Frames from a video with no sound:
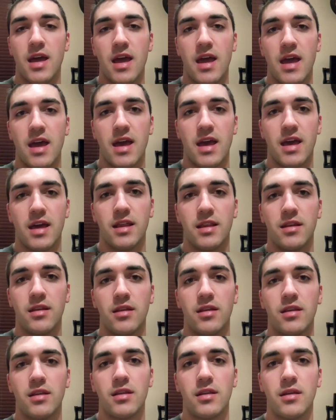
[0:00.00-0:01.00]

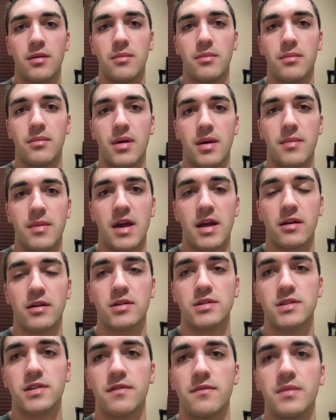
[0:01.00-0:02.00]
And my
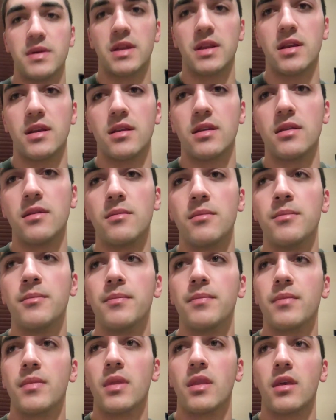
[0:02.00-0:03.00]
macros have been
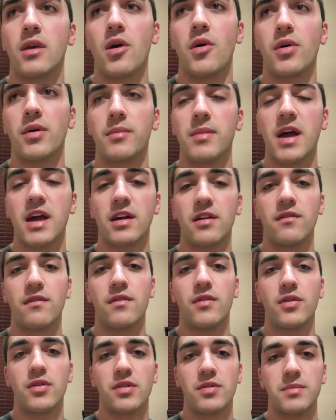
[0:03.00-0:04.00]
going back and
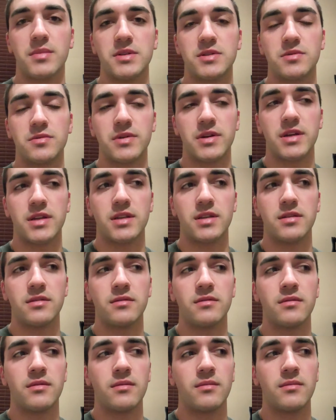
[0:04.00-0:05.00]
forth between